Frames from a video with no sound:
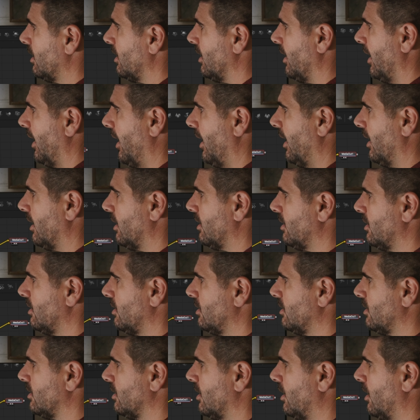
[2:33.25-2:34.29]
Yeah,
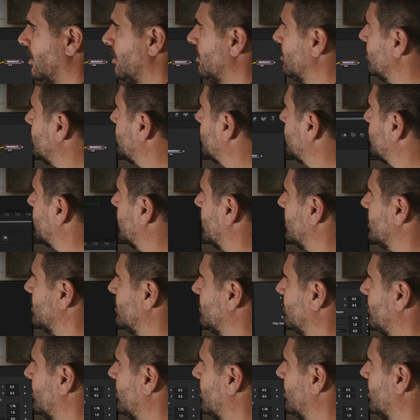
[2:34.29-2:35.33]
so
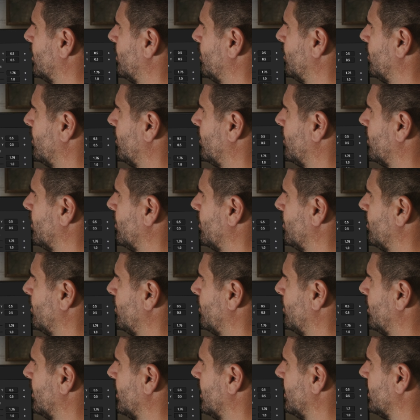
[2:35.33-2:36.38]
transform,
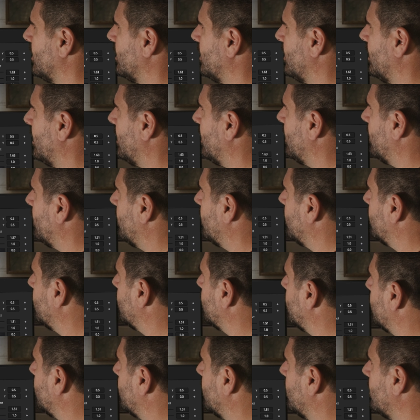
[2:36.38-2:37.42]
bring it
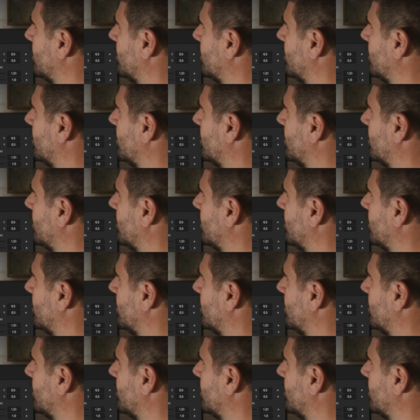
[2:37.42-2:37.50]
down.